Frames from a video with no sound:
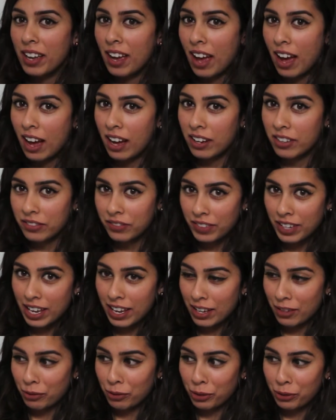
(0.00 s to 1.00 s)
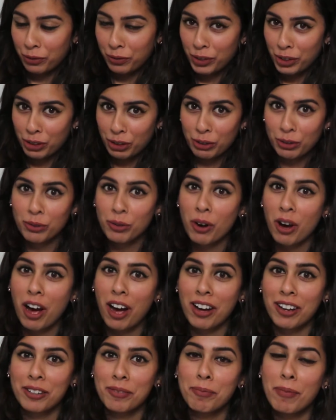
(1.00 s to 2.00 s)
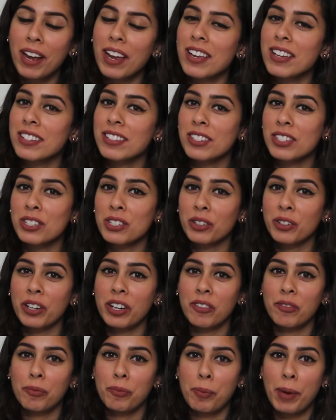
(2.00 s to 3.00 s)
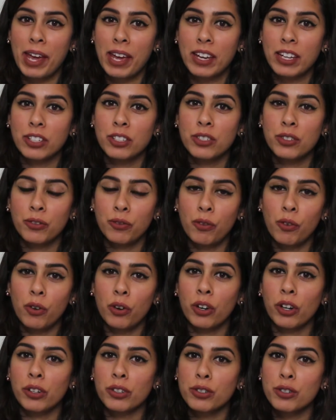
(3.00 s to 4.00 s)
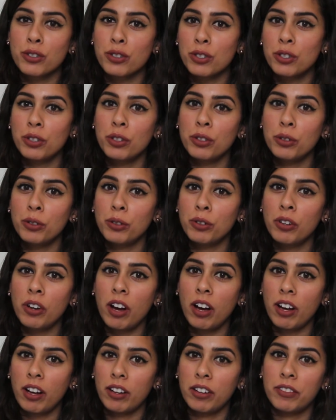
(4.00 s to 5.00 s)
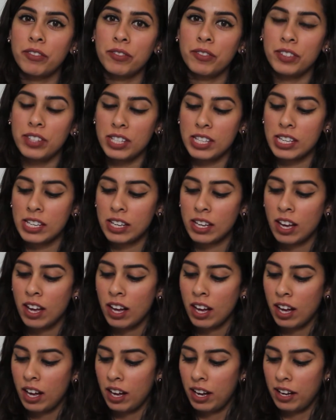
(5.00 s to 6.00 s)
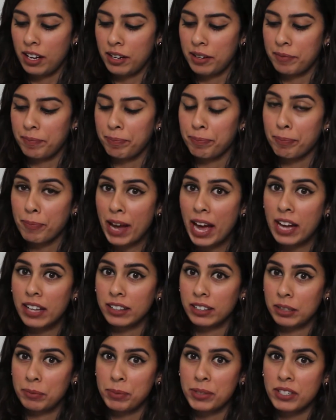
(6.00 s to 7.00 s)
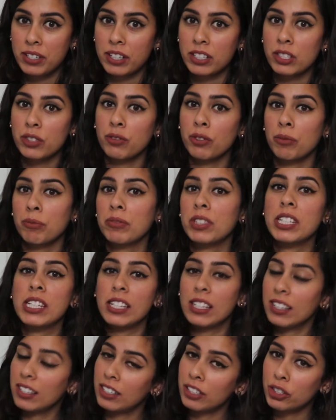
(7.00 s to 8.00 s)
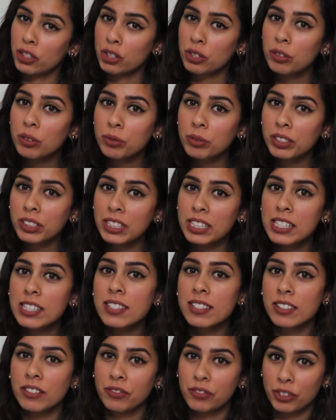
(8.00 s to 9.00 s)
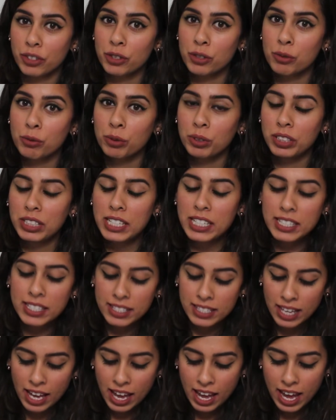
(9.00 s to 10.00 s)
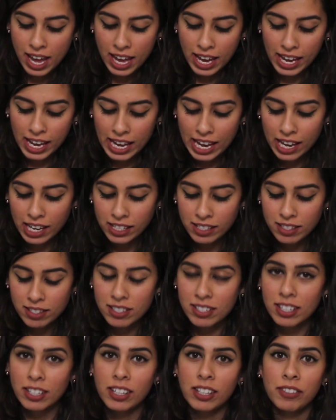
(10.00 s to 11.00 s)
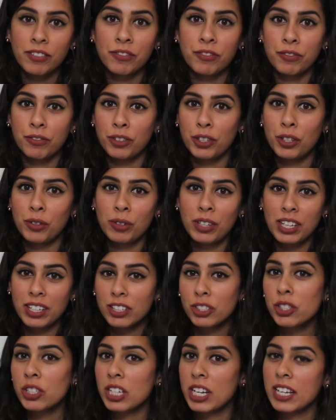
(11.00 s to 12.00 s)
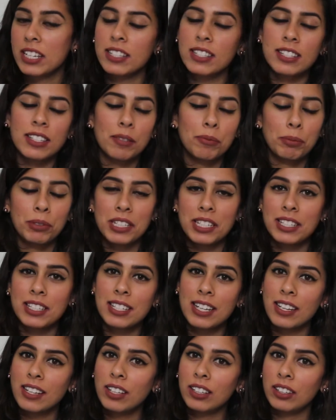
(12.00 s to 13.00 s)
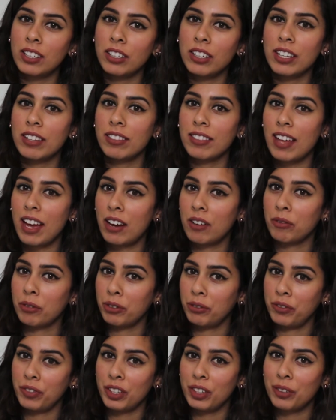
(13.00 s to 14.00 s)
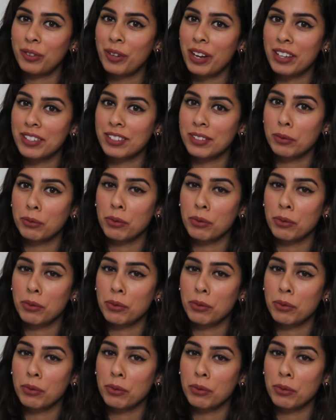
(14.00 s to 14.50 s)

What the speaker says: have a review on my Instagram page for 2 of the matte lipsticks from the initial release, the first release. And if you get a chance, please take a look at that review as